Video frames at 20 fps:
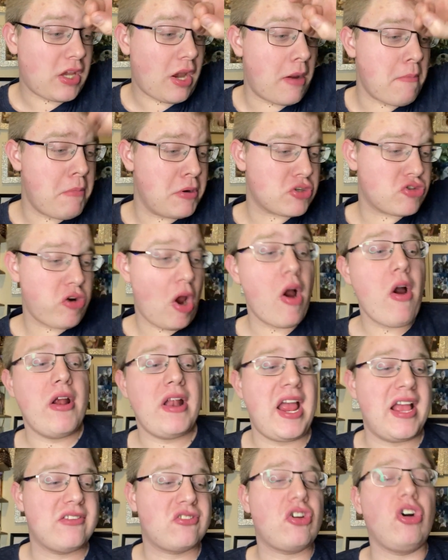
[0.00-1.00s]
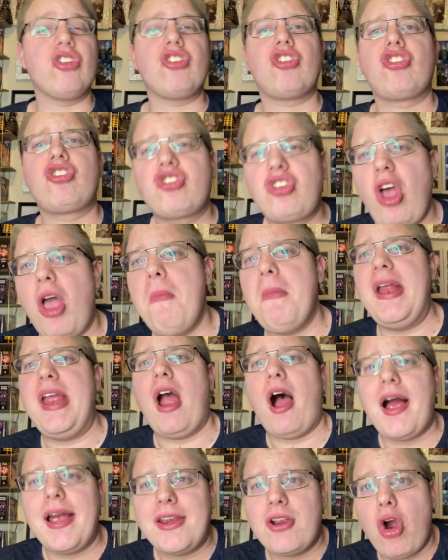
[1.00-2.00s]
But Troughton has got so many
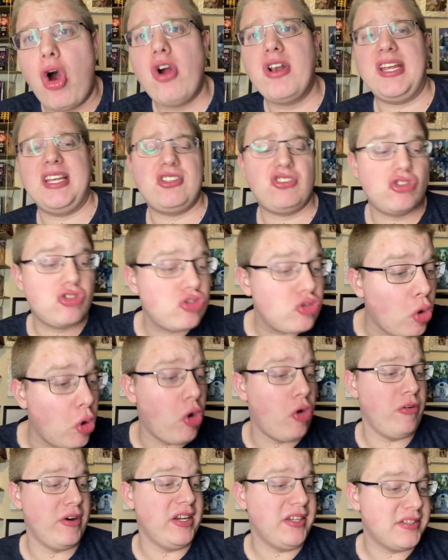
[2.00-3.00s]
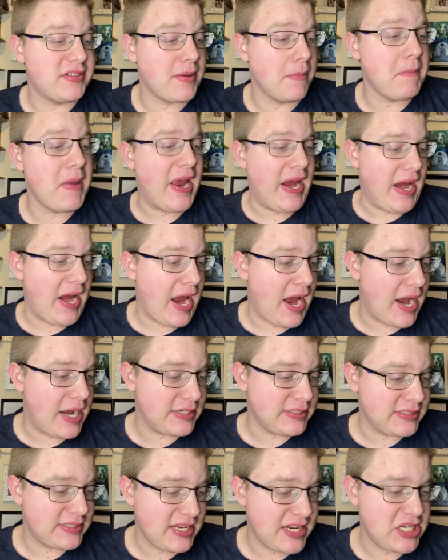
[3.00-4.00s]
iconic stories to me.
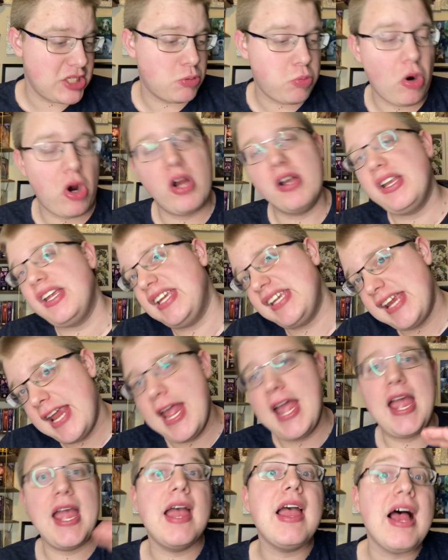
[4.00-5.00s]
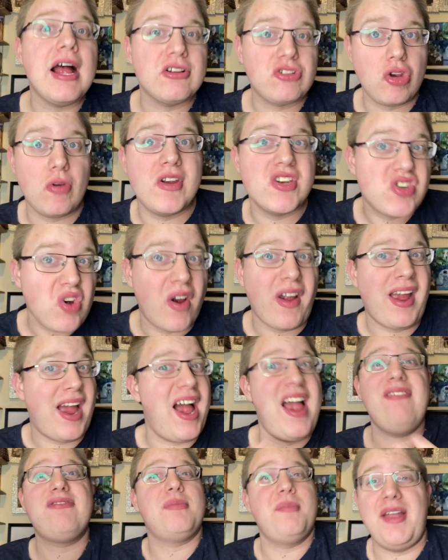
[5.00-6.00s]
And this one, yeah, I do enjoy it.
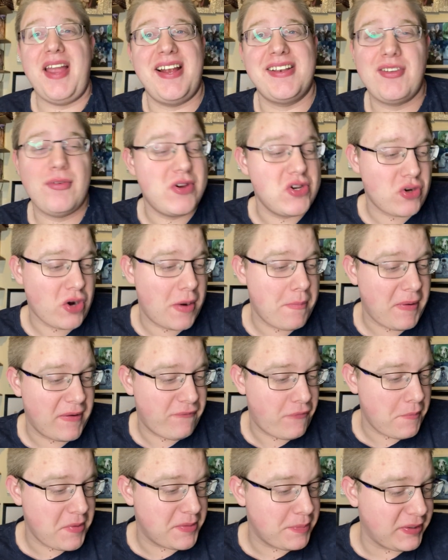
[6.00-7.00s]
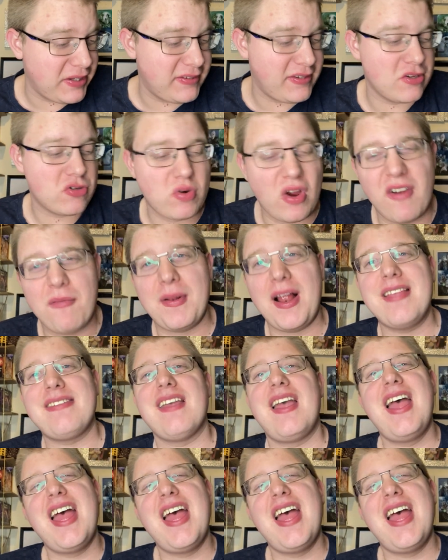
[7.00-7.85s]
I do enjoy it. But for me to put this in 12th place